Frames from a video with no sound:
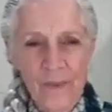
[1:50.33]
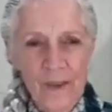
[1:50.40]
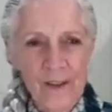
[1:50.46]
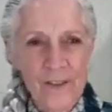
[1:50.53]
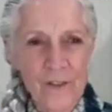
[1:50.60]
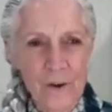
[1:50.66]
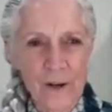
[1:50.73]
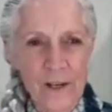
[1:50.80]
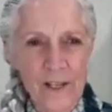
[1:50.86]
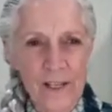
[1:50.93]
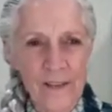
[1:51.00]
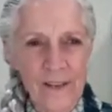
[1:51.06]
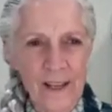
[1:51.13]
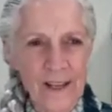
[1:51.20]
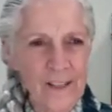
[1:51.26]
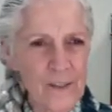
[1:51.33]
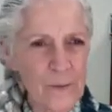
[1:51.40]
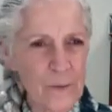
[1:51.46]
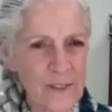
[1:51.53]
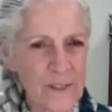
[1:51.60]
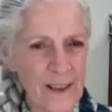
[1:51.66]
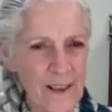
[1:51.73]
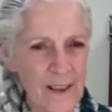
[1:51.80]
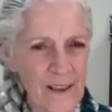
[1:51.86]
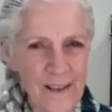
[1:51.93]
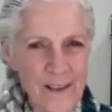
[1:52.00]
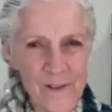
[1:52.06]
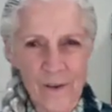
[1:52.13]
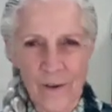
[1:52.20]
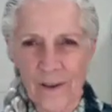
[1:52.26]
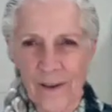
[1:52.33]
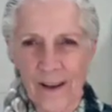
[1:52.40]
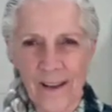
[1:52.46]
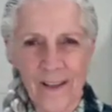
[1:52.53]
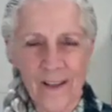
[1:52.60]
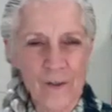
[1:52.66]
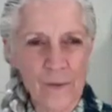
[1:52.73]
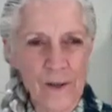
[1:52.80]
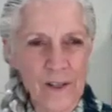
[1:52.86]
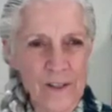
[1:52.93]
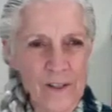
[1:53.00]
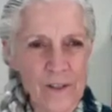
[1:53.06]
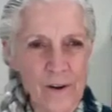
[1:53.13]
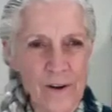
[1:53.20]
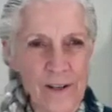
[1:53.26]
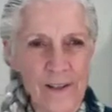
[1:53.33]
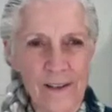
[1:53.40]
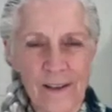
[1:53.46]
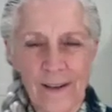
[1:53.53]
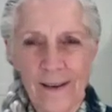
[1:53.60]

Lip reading: starting in, I guess it was the 80s or 90s when it started,